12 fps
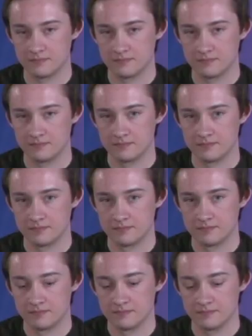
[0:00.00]

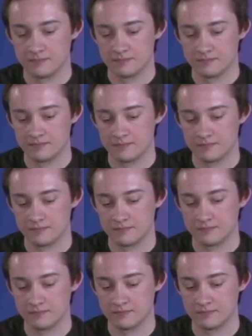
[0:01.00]

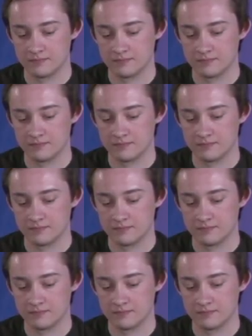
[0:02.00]
(silent)